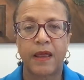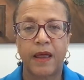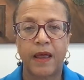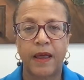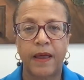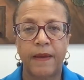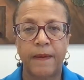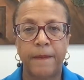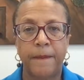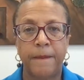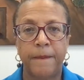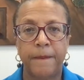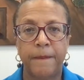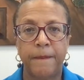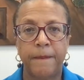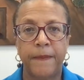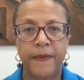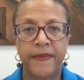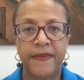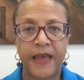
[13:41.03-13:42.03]

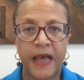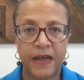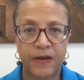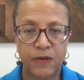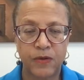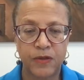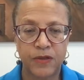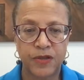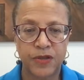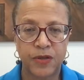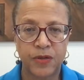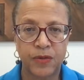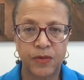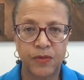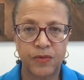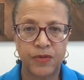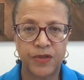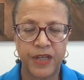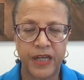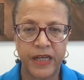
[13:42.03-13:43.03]
that
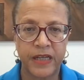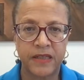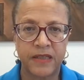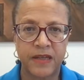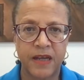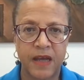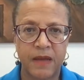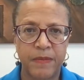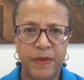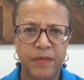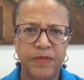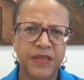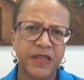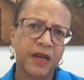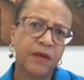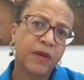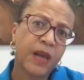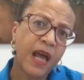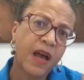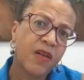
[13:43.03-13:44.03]
also takes time. People
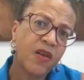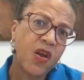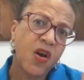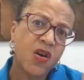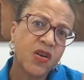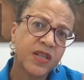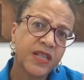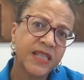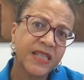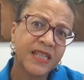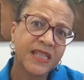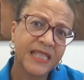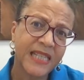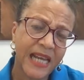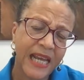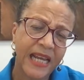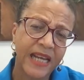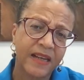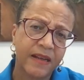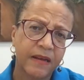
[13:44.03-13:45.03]
say, well, how long does it
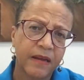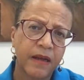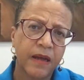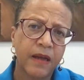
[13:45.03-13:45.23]
take?